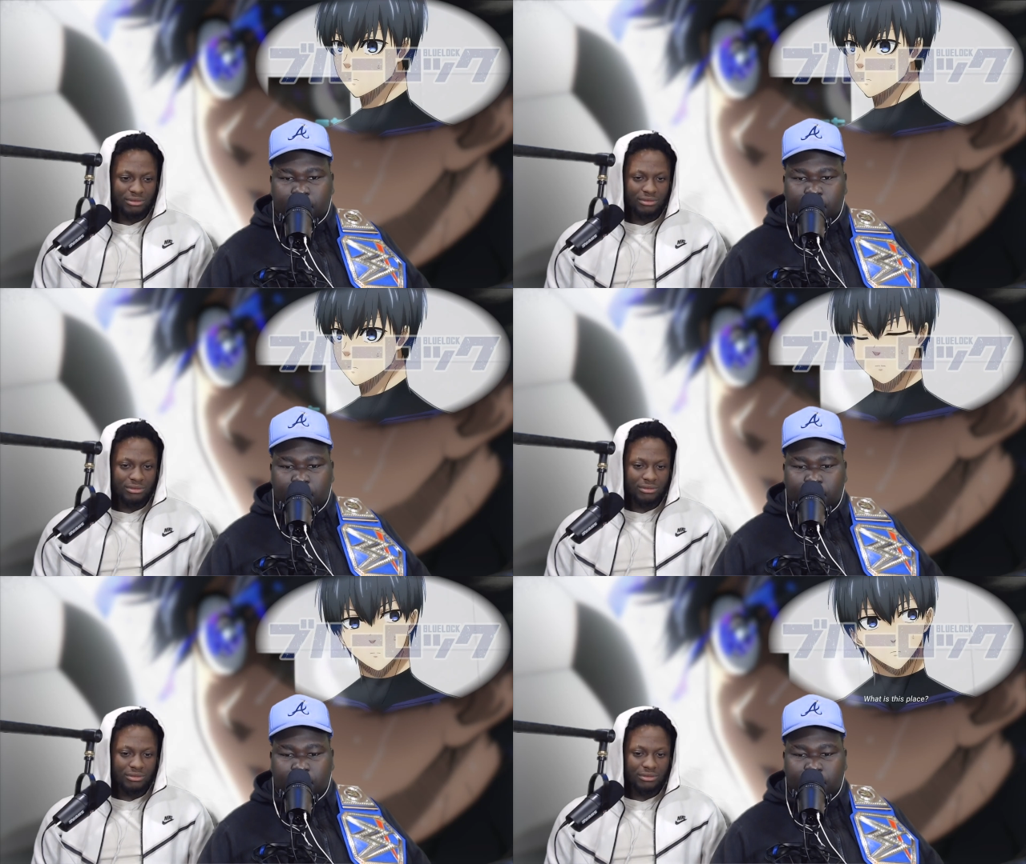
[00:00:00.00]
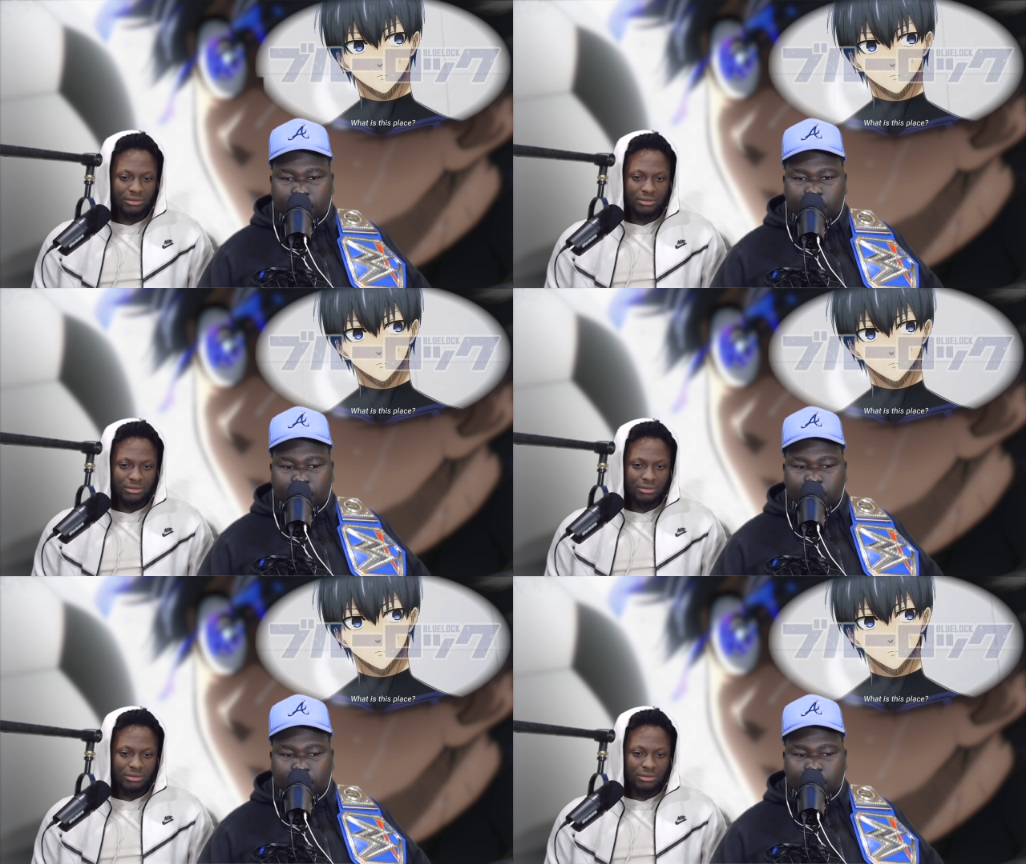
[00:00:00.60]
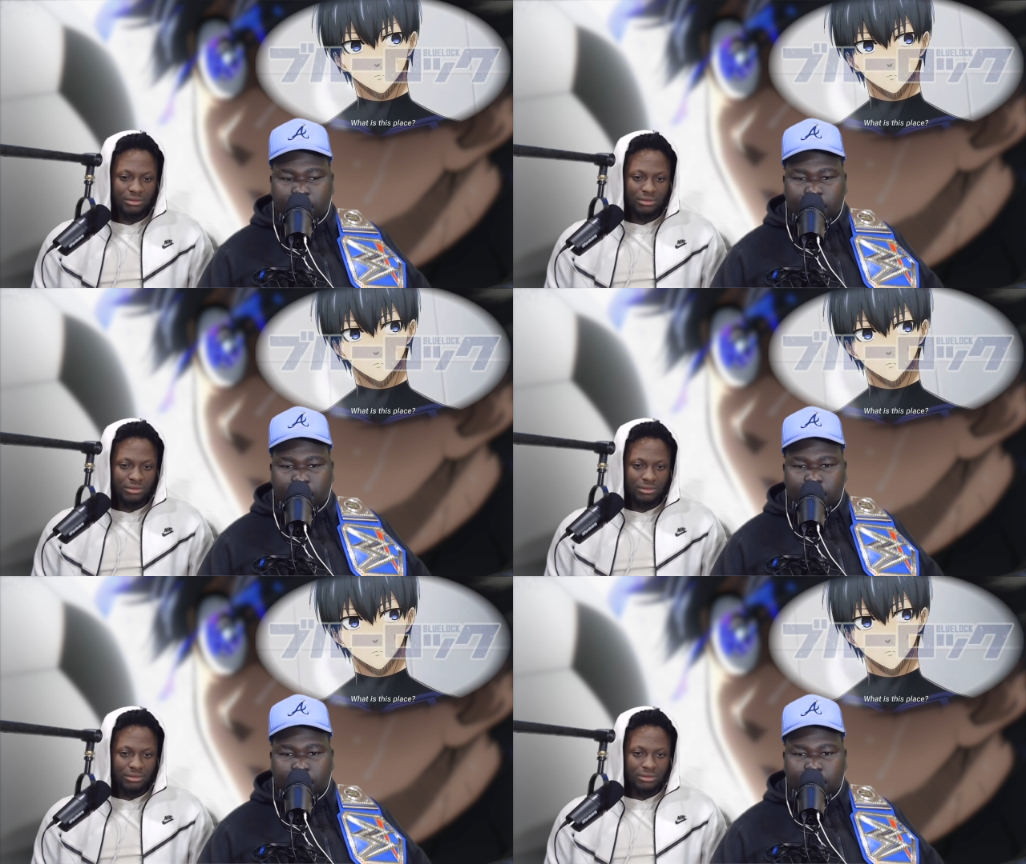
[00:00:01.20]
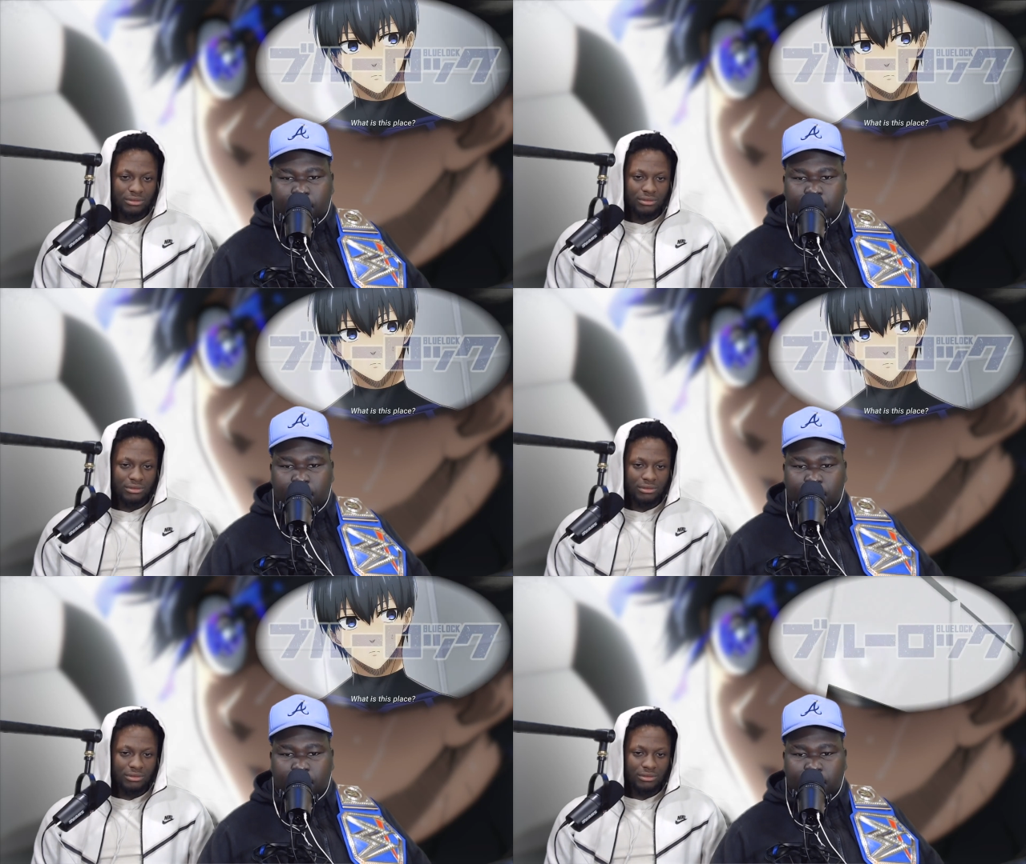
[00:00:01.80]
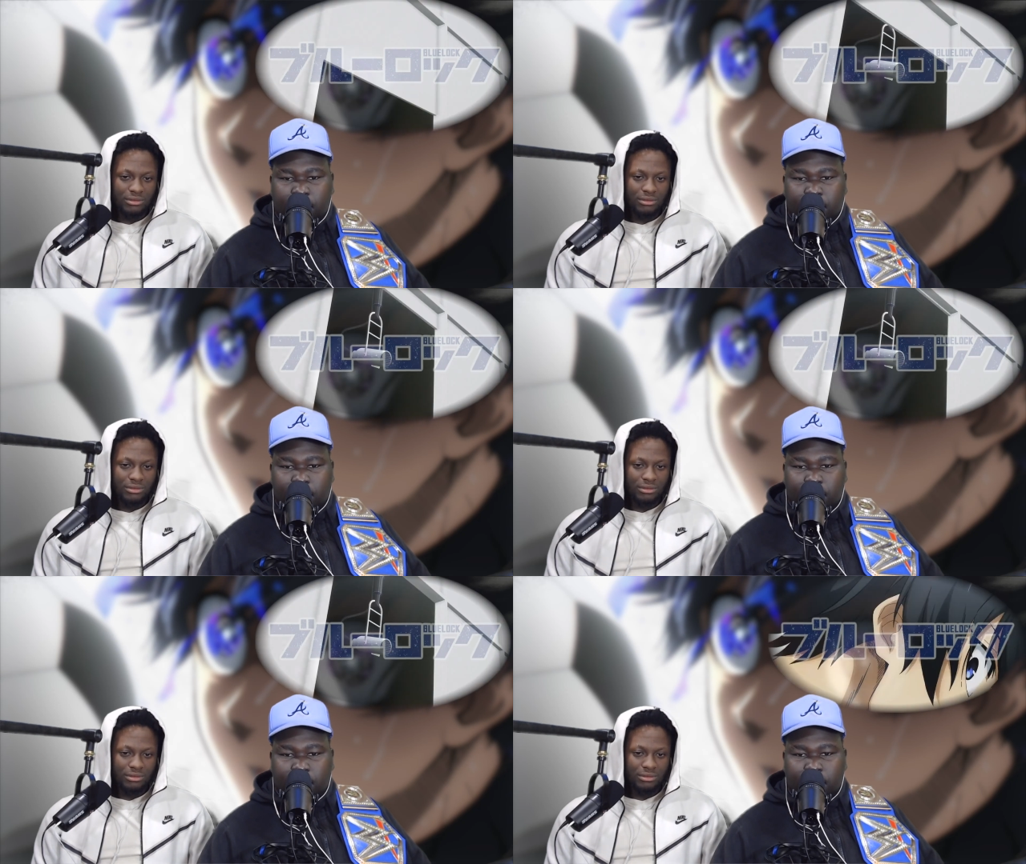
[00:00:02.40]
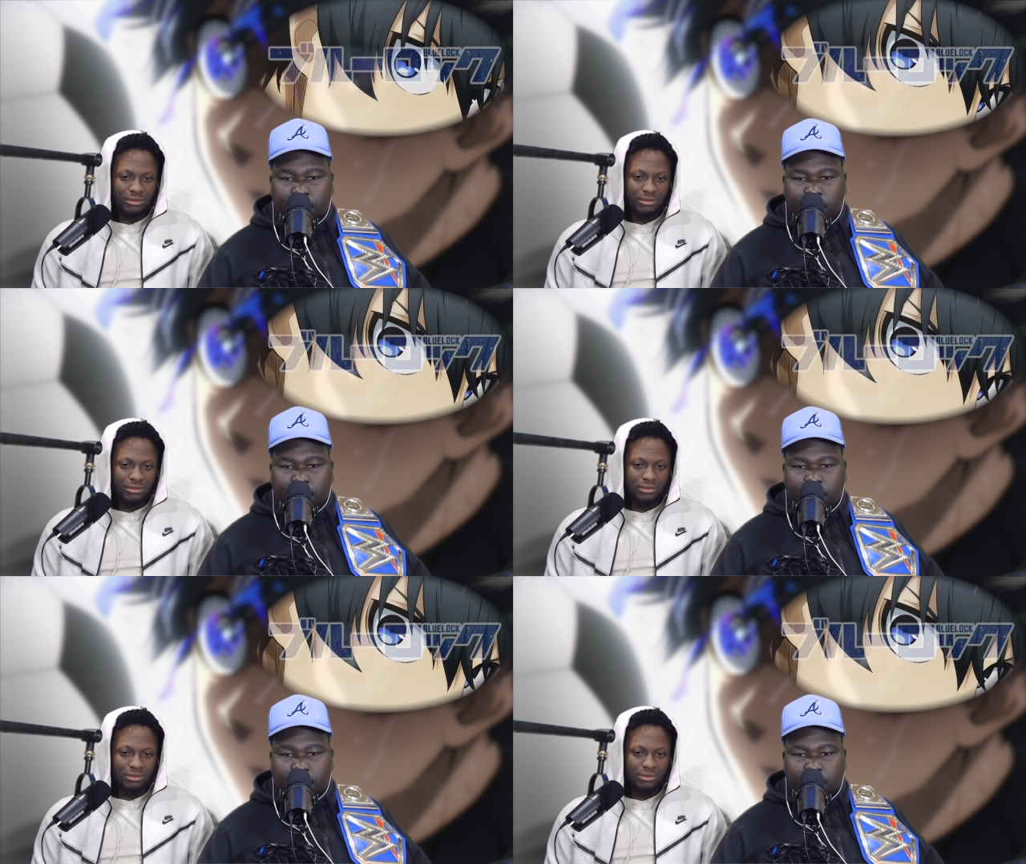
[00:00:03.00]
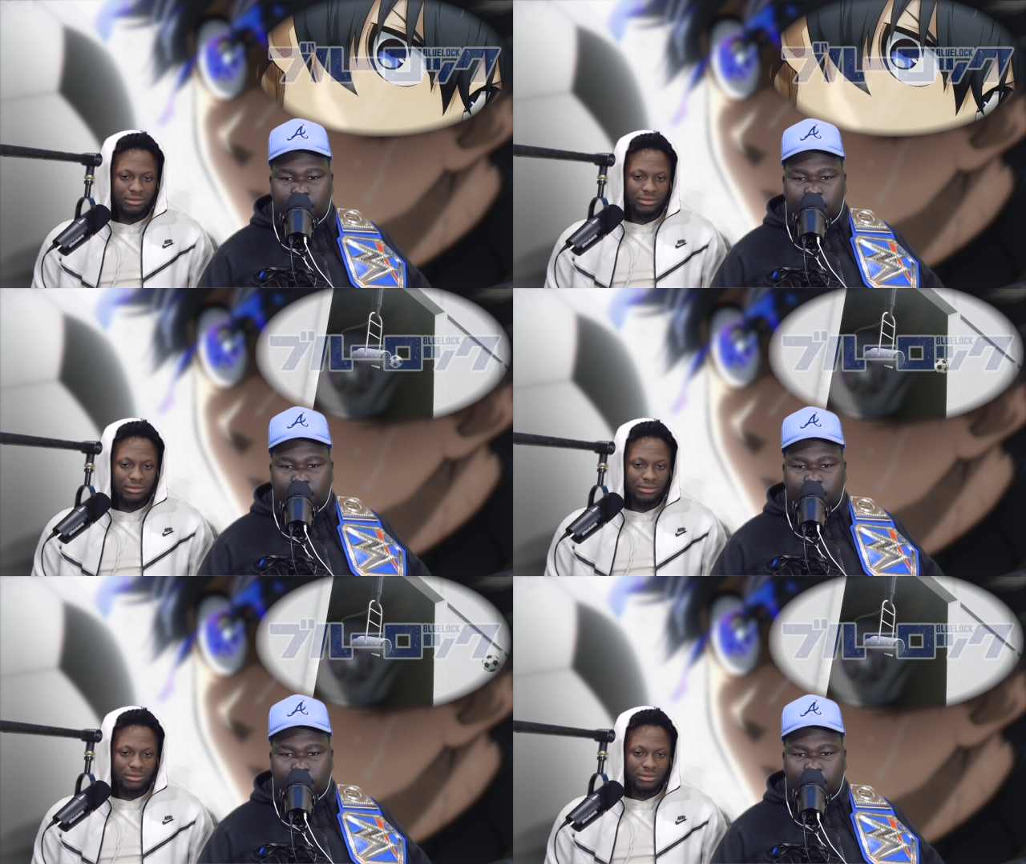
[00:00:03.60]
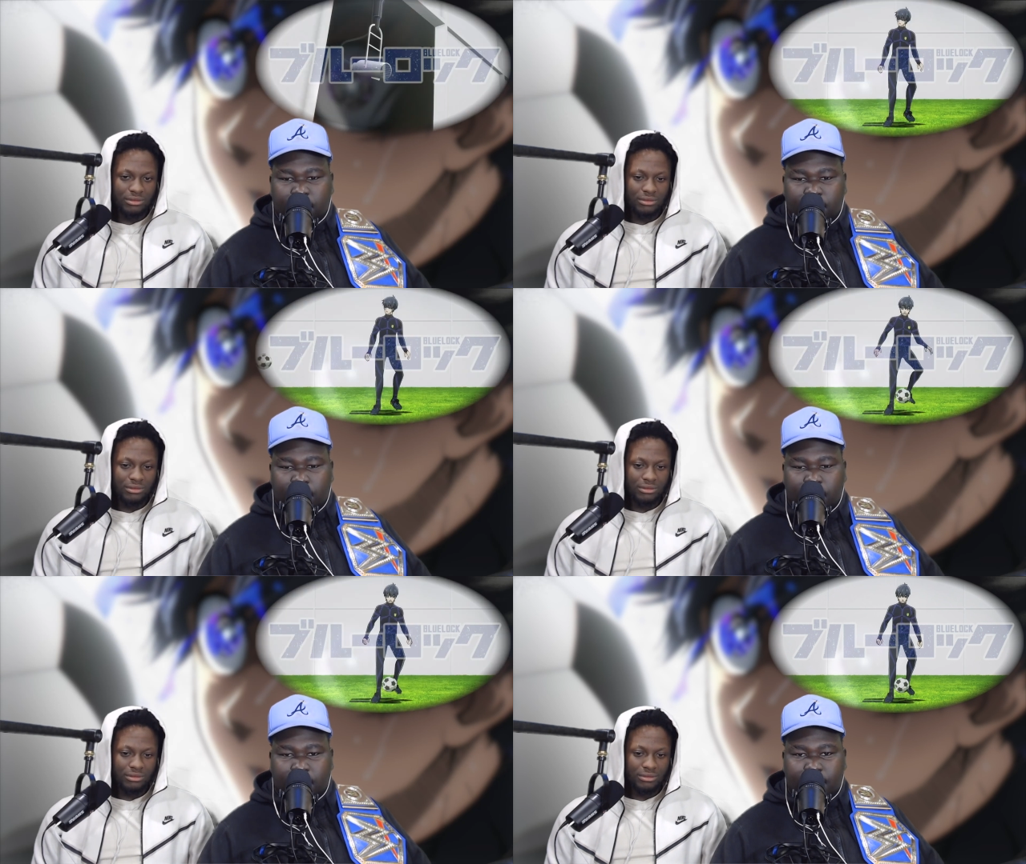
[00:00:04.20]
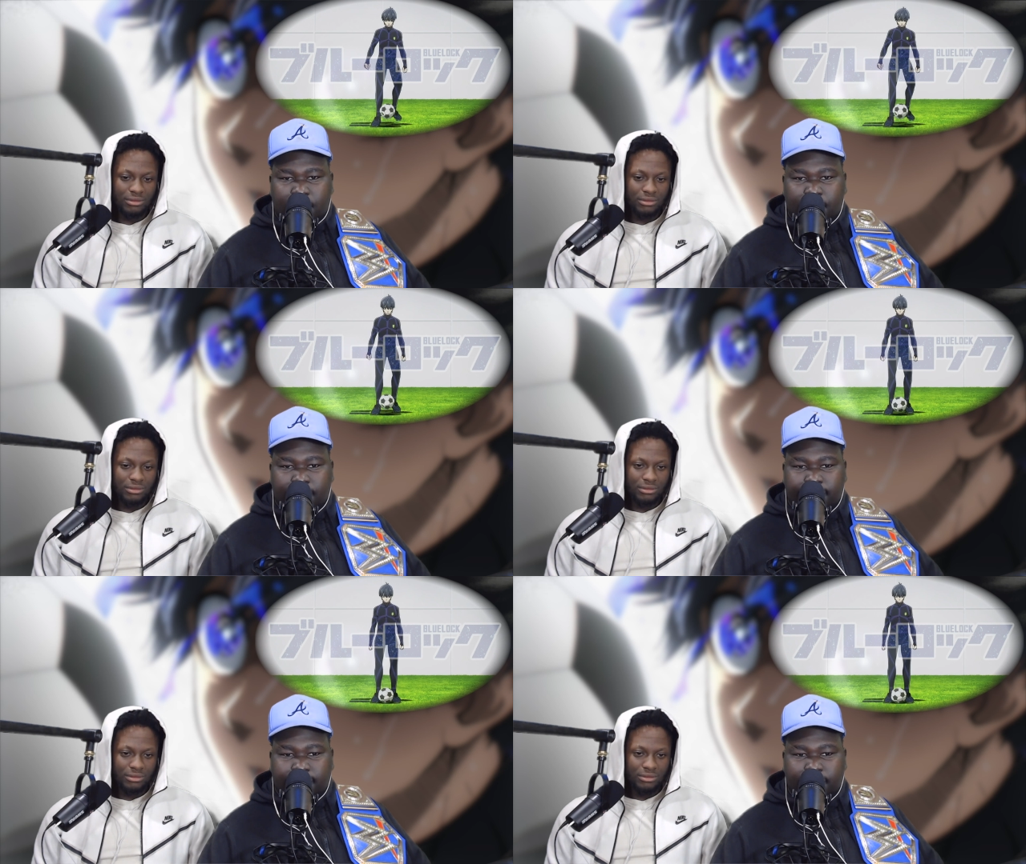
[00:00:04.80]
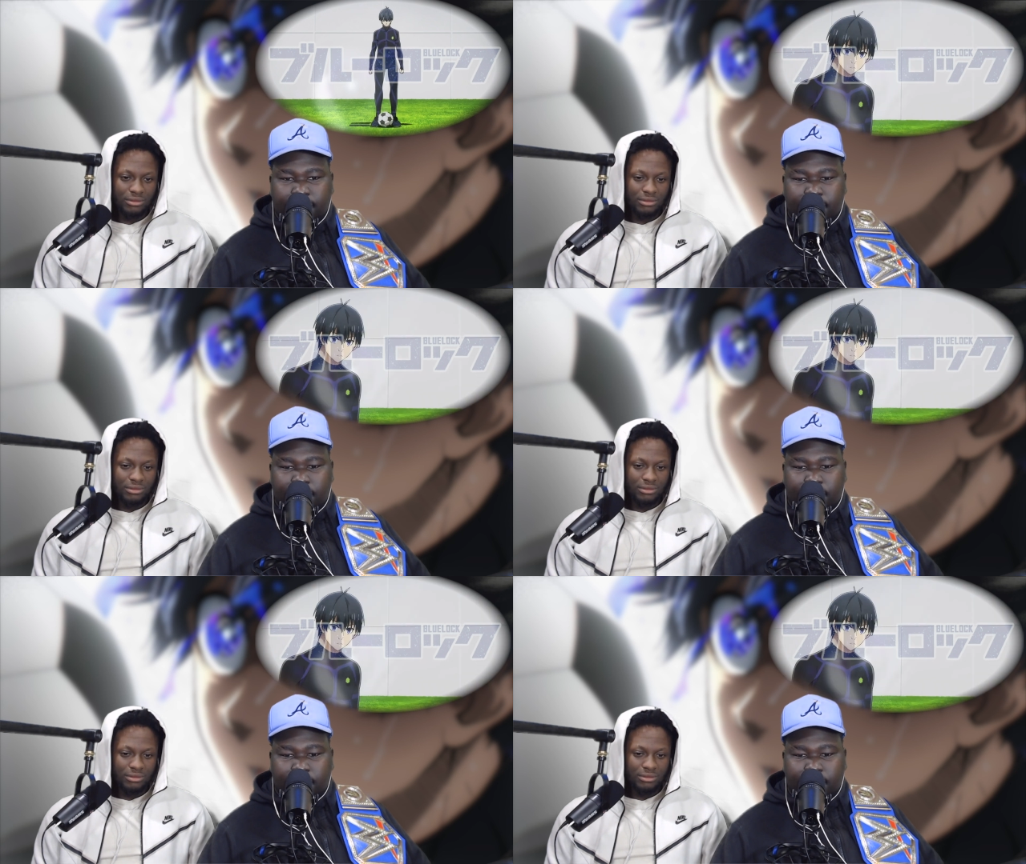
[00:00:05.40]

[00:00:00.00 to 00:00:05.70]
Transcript: [no speech]